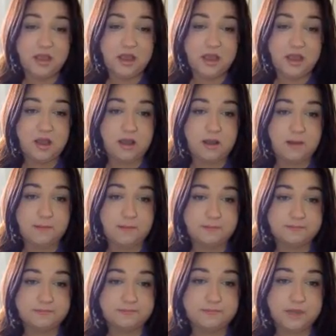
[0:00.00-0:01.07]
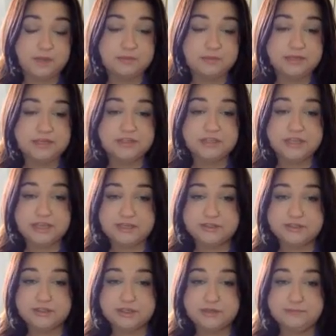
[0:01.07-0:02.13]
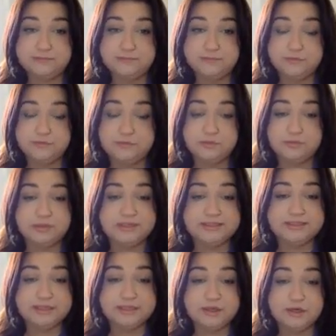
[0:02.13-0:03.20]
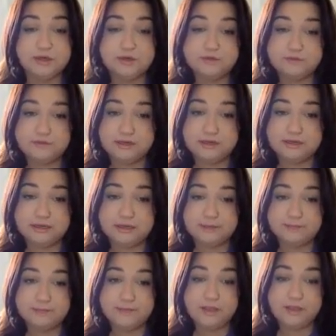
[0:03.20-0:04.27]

Public education, replacing current funding,